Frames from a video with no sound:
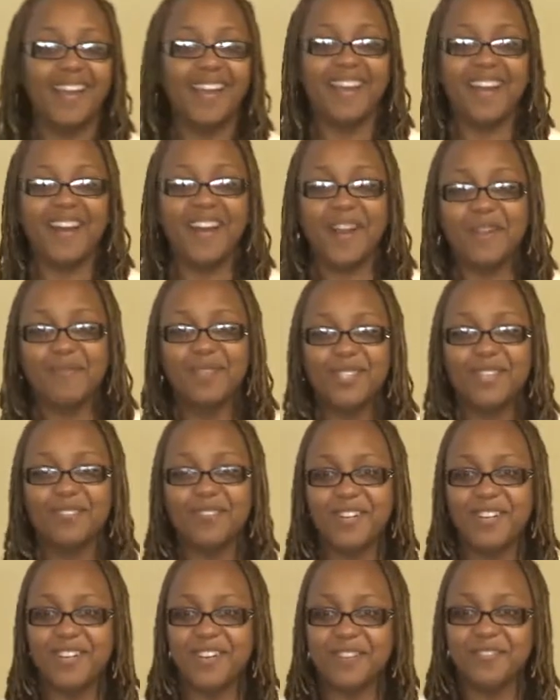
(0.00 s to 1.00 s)
like arms
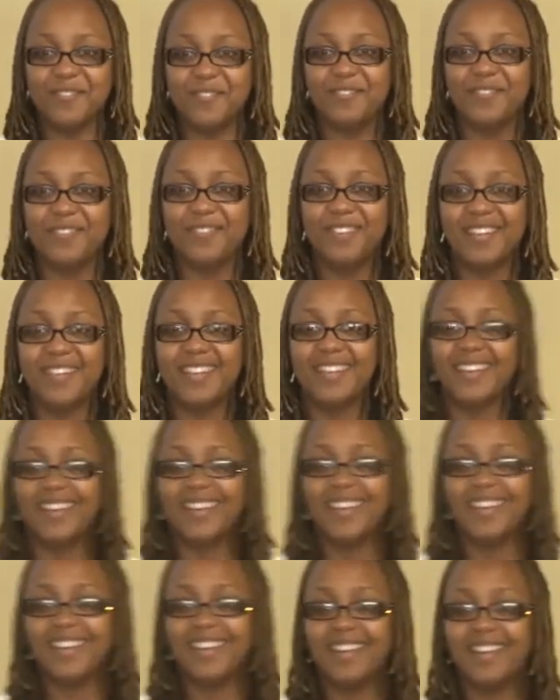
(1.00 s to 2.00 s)
of love,
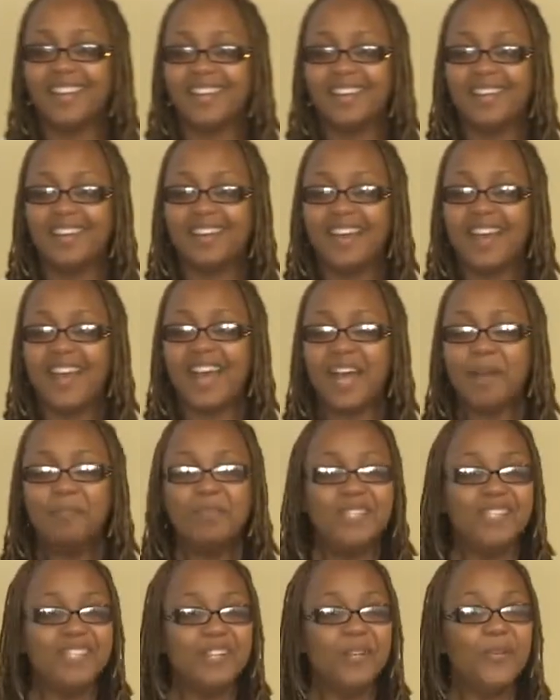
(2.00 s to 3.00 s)

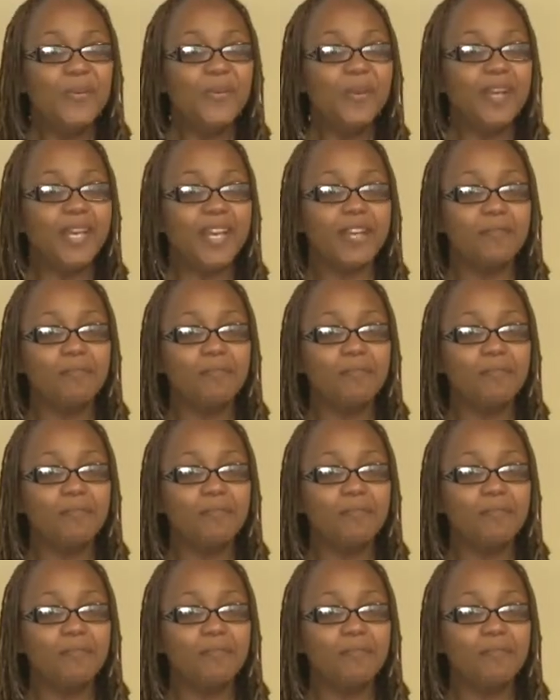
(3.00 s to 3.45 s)
absolutely